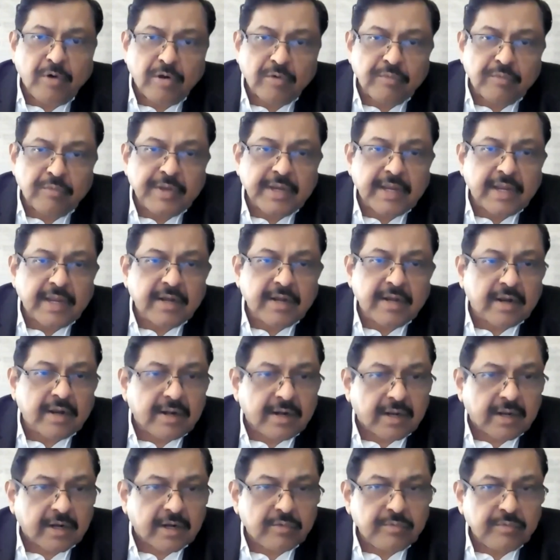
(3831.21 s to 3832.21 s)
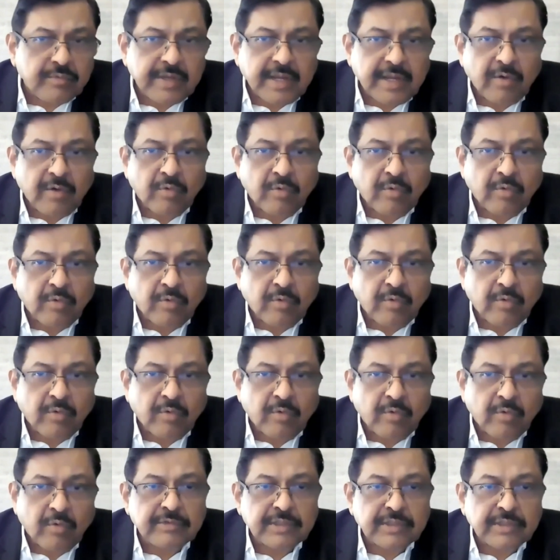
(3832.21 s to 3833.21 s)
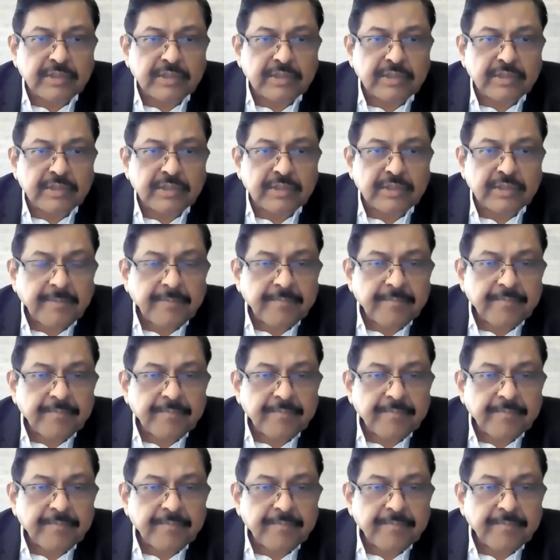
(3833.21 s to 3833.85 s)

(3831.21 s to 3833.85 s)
or we can conduct. We have volunteers with us.